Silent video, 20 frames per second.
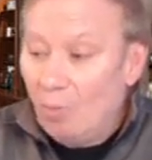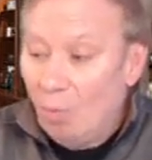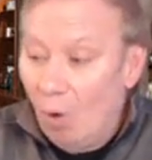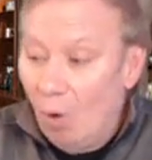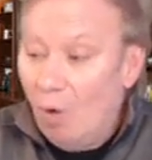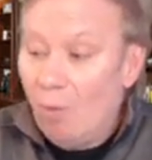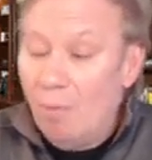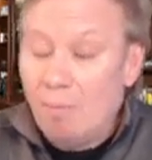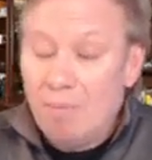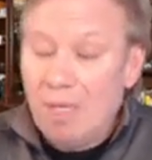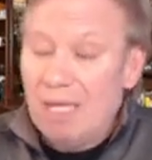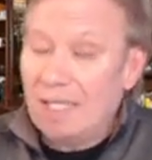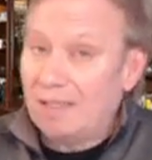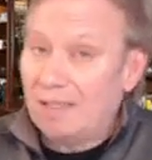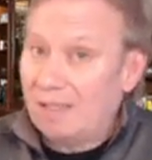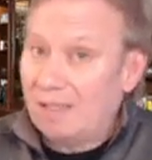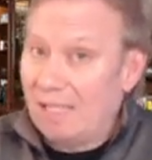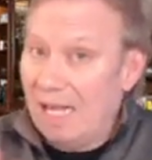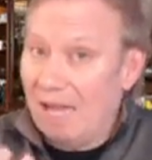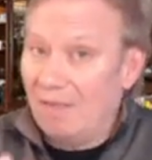won't
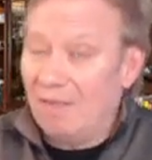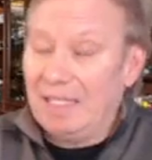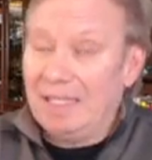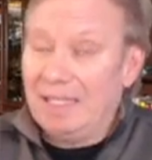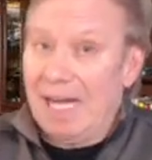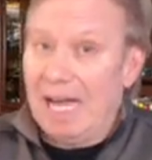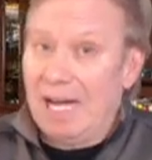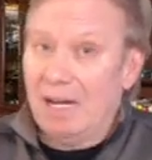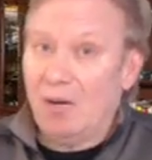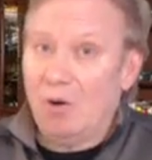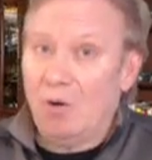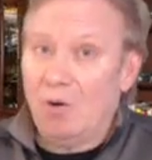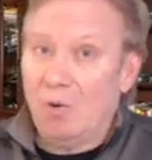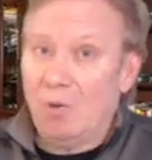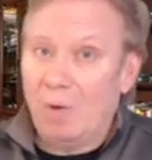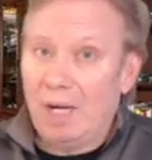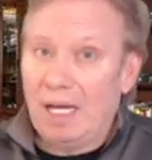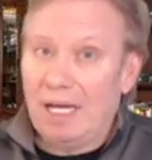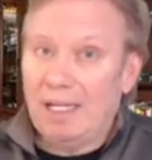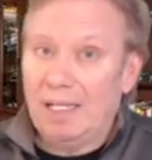miss having that go away.